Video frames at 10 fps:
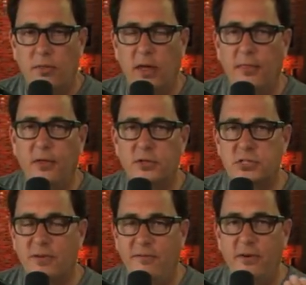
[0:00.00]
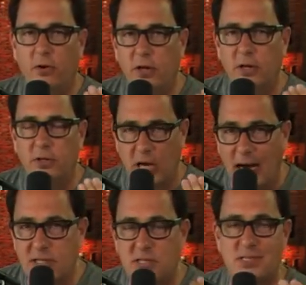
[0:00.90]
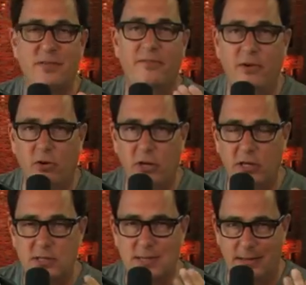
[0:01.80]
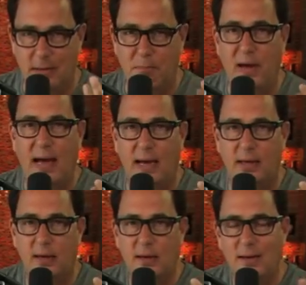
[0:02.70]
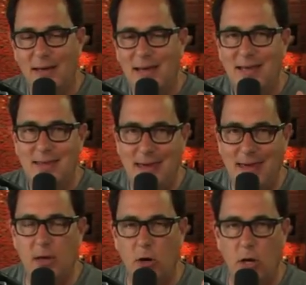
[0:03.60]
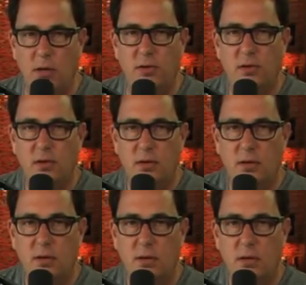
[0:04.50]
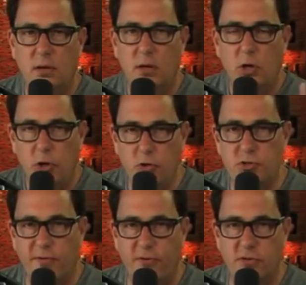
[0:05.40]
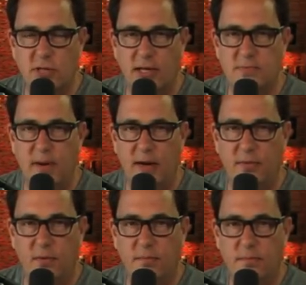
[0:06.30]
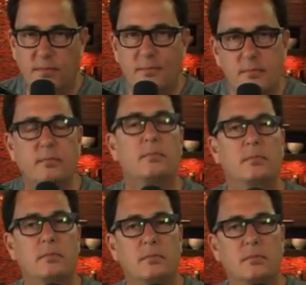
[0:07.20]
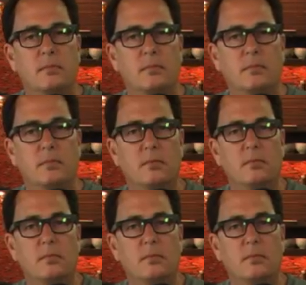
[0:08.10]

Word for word: that the civilians, us civilians in the back, cannot use the first class bathroom. What?